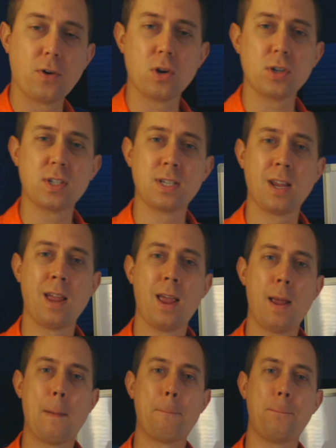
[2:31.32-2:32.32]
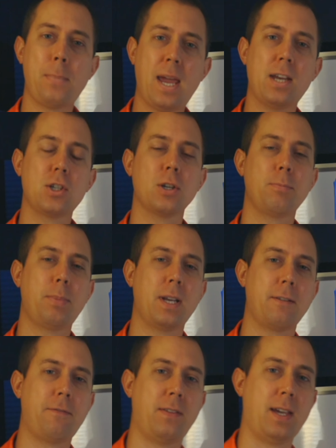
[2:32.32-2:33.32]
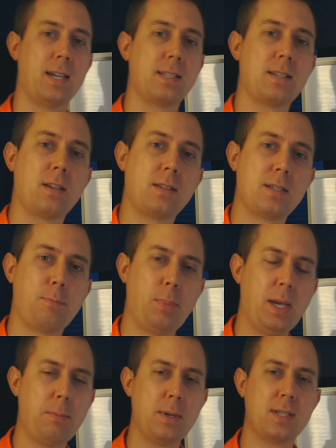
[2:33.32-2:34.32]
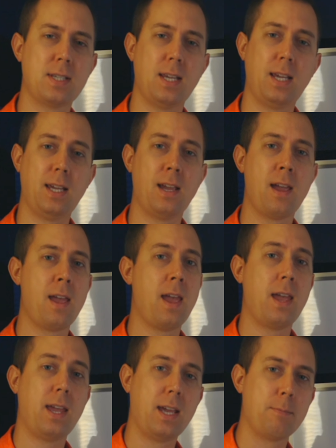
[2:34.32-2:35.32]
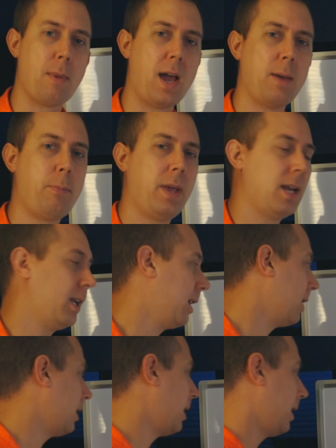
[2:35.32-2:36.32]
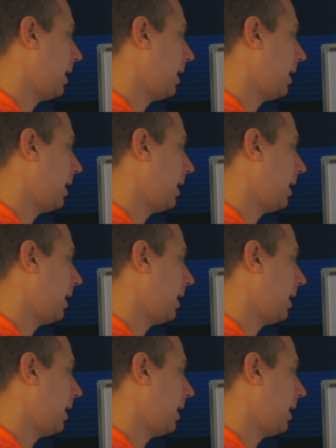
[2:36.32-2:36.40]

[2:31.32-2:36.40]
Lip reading: first major benefit to PPC, in my opinion,